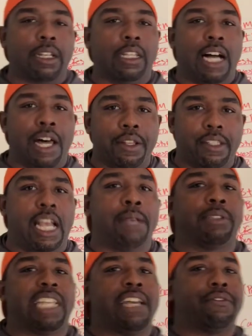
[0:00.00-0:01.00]
but a lot of the
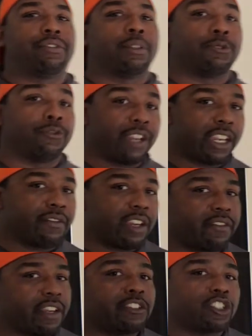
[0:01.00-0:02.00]
times they have some very,
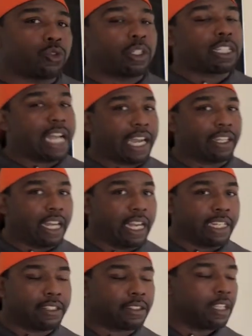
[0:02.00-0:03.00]
very, very strict
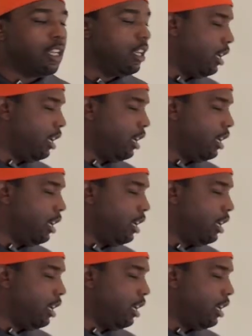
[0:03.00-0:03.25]
guidelines